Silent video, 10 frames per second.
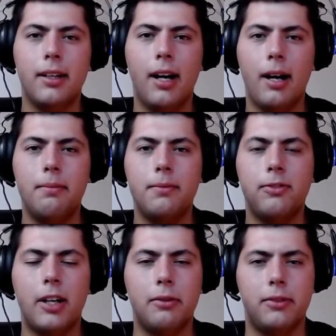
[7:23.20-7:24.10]
I'm
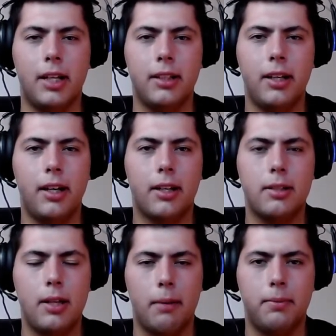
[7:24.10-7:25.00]
fine with that. I
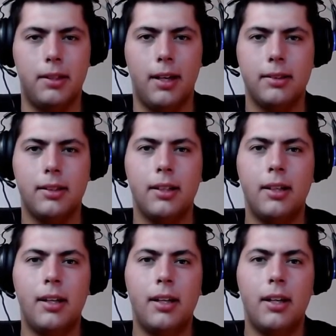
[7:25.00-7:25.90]
accept that,
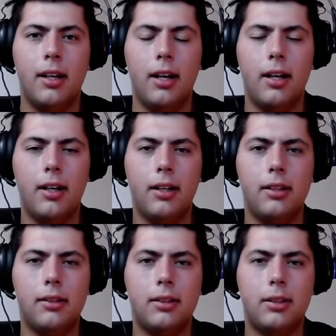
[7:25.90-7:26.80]

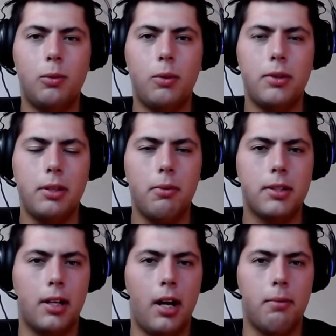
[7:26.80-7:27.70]
and we'll see what's
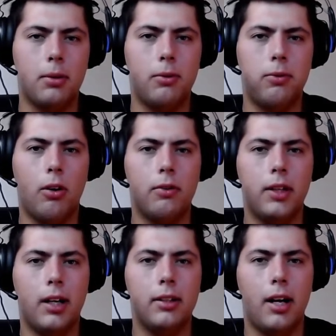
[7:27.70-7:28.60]
gonna happen with all of
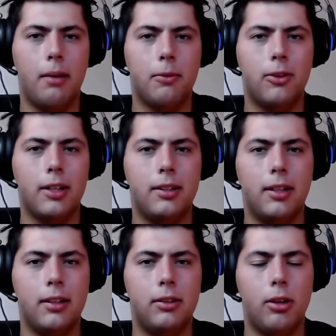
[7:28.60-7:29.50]
that. I'm glad
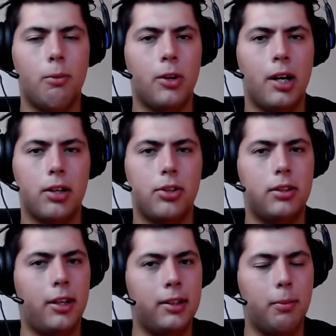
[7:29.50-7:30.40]
that Tomoe actually
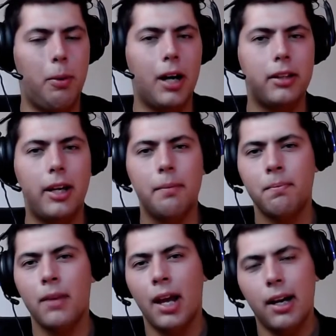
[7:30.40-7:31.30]
trained the party.
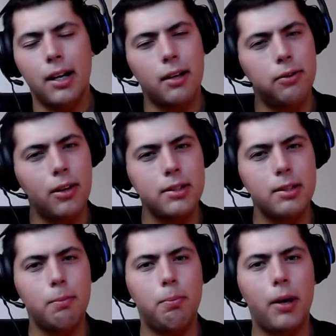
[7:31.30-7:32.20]
Her thoughts
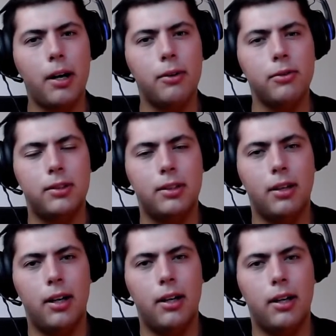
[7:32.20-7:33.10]
about
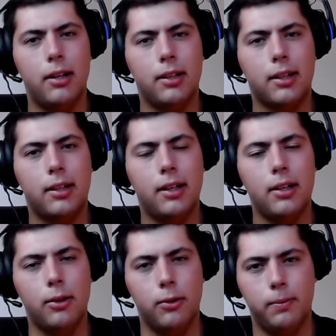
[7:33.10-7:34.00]
the
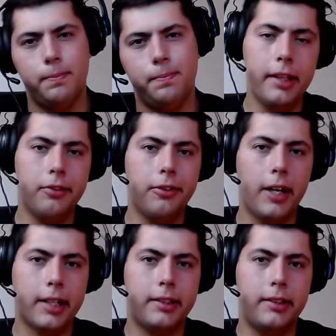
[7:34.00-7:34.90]
girl, the
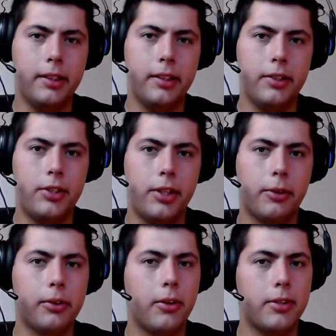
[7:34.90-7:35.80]
fact that she
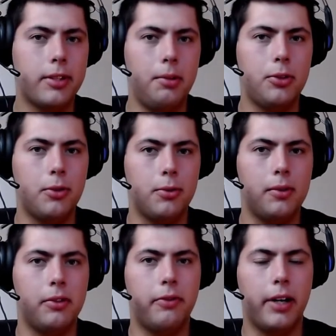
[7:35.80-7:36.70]
could cause some issues with
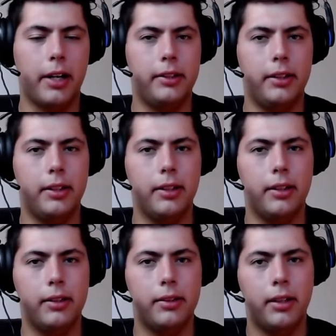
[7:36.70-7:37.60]
the fact
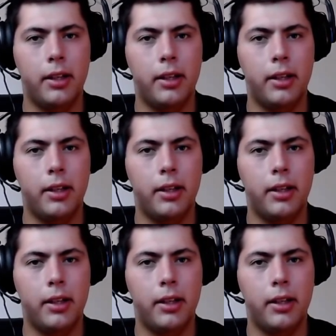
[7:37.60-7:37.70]
that